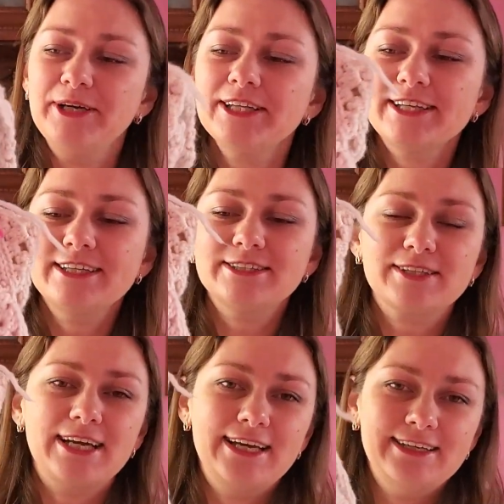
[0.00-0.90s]
but it's
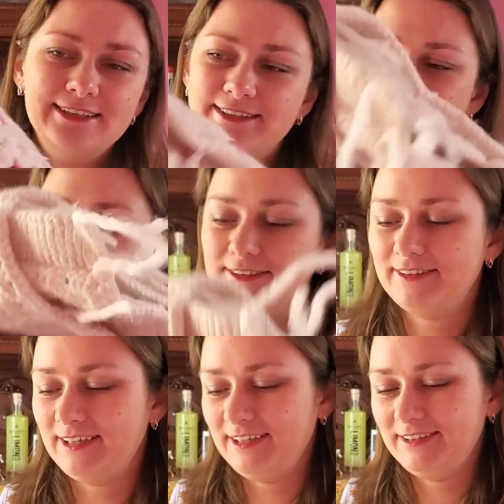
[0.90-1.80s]
okay. It's
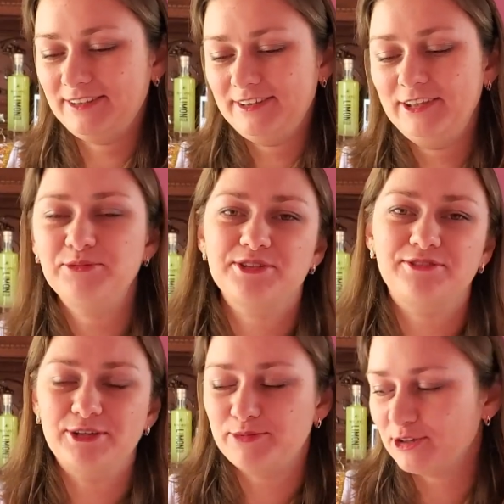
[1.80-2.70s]
okay. It was a
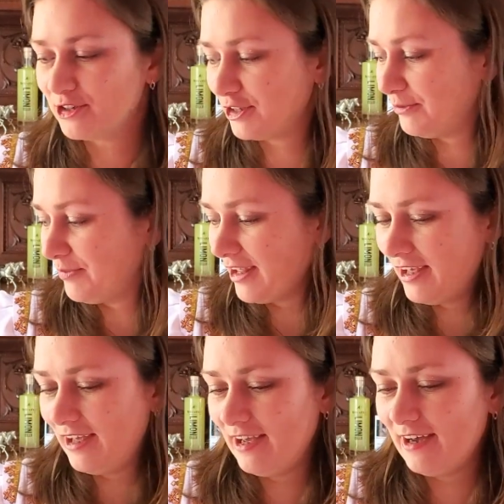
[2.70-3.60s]
fun project.
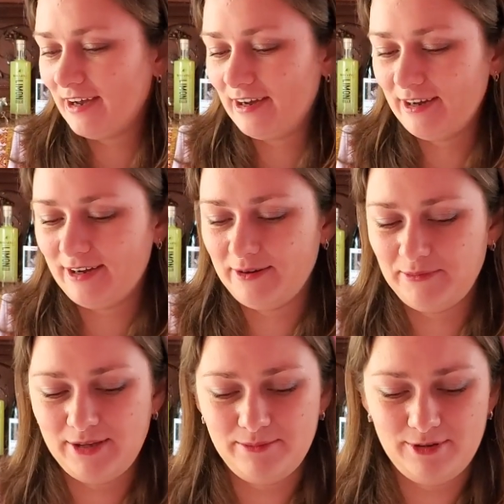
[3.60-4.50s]

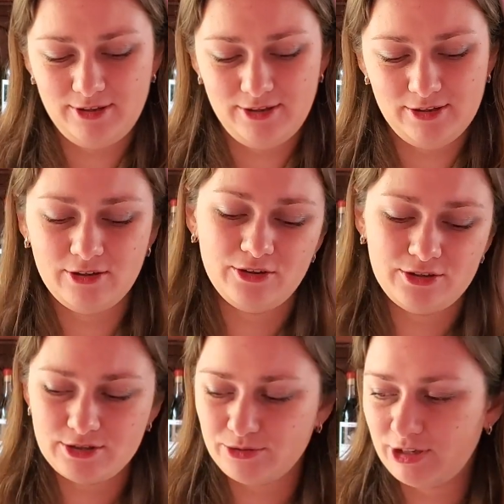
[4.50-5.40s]
Maybe
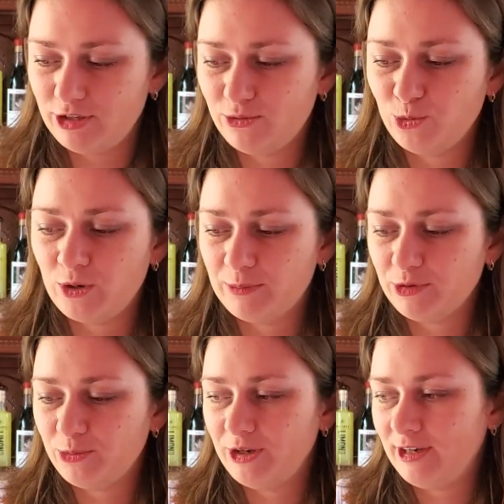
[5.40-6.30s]
it's already too warm
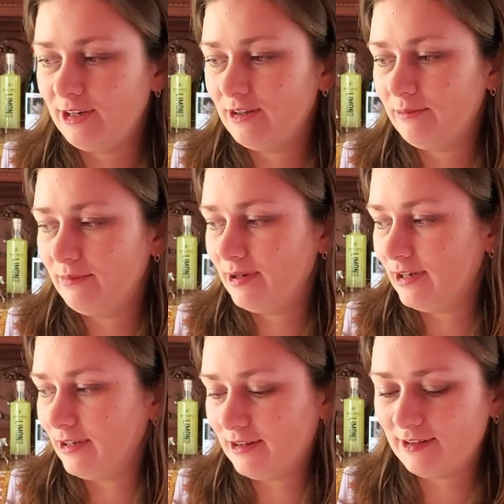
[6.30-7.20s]
to wear it,
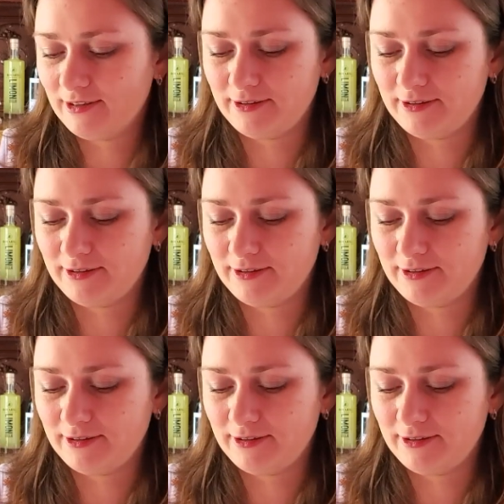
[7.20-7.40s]
but